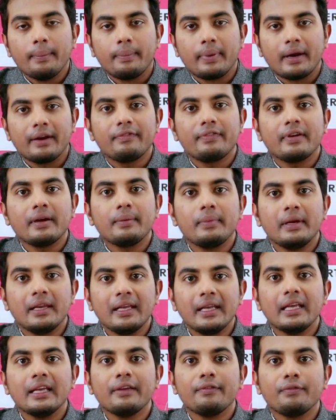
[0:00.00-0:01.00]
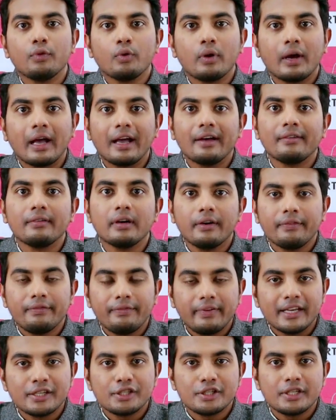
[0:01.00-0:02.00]
Preferably, if you have a
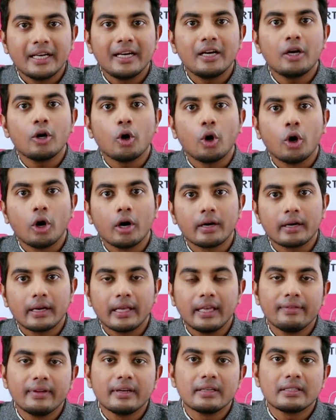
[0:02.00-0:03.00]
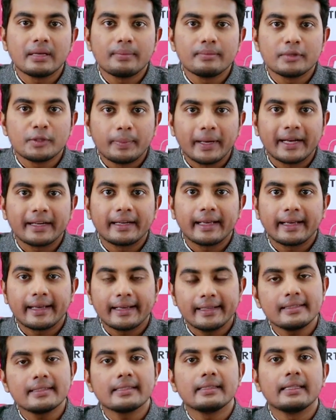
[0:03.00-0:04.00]
face shield or even some
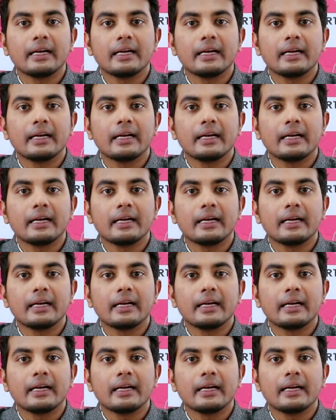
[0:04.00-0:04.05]
spectacles,